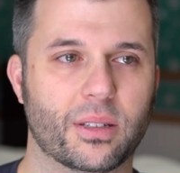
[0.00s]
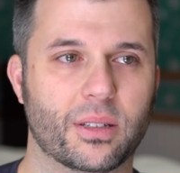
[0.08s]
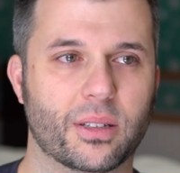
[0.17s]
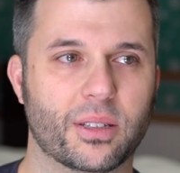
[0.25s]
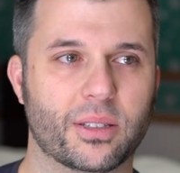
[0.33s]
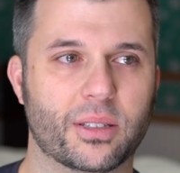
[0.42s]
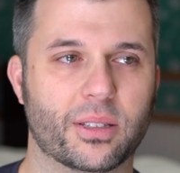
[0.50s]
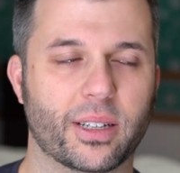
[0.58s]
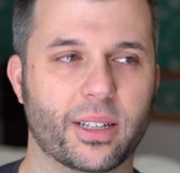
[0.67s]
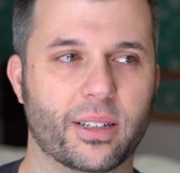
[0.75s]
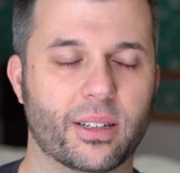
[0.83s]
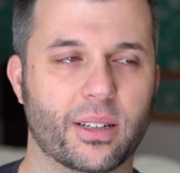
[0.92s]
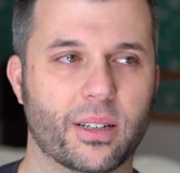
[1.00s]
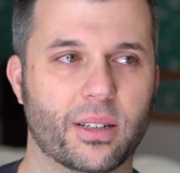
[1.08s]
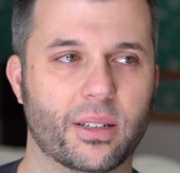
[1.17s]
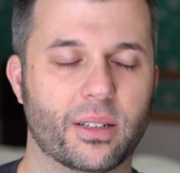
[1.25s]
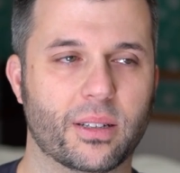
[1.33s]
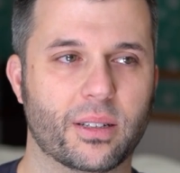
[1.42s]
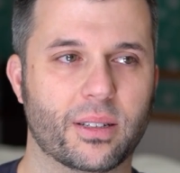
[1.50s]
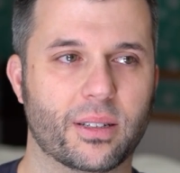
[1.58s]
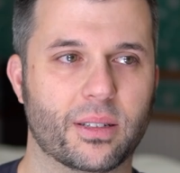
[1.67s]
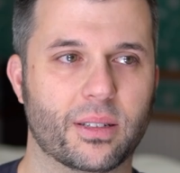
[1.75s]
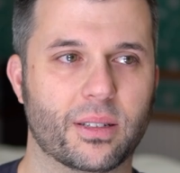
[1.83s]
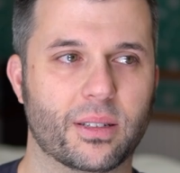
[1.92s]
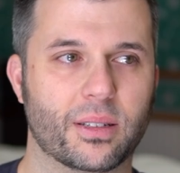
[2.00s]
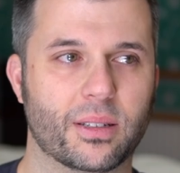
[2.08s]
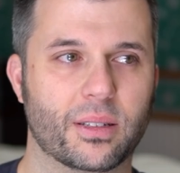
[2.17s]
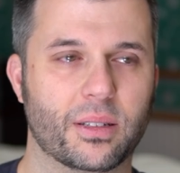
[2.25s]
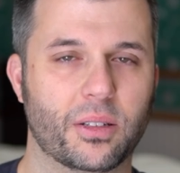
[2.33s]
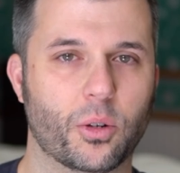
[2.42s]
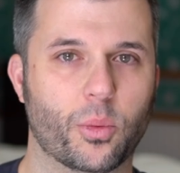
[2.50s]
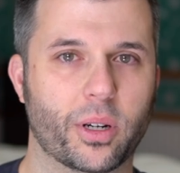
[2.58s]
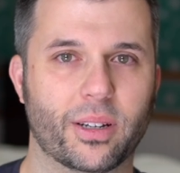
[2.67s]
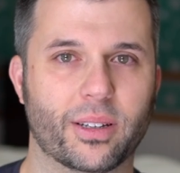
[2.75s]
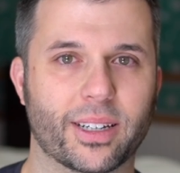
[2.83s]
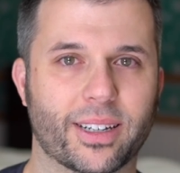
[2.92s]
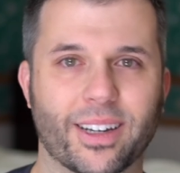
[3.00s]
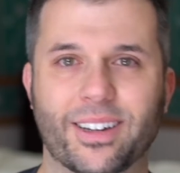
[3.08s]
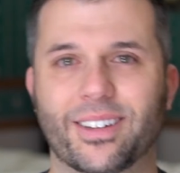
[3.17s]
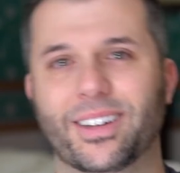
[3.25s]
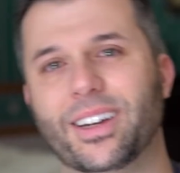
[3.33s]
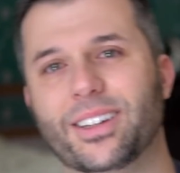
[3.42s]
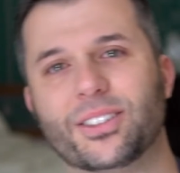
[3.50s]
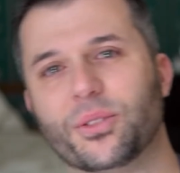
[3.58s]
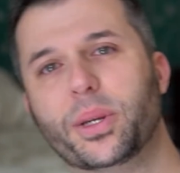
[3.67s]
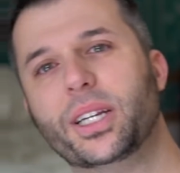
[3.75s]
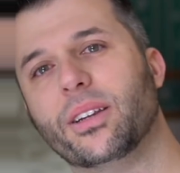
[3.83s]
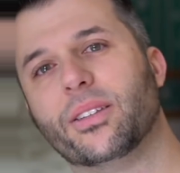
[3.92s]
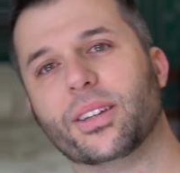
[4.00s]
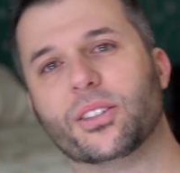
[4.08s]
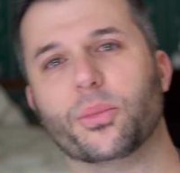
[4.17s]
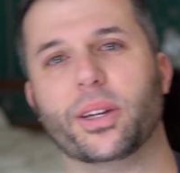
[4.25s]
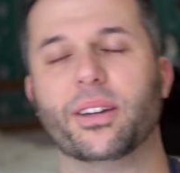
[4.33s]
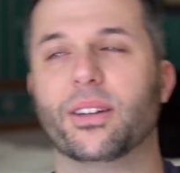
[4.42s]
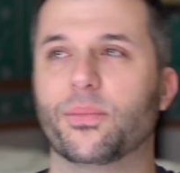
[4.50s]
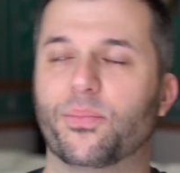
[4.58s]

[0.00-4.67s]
Because it's like, nobody, like, it doesn't mean anything to me.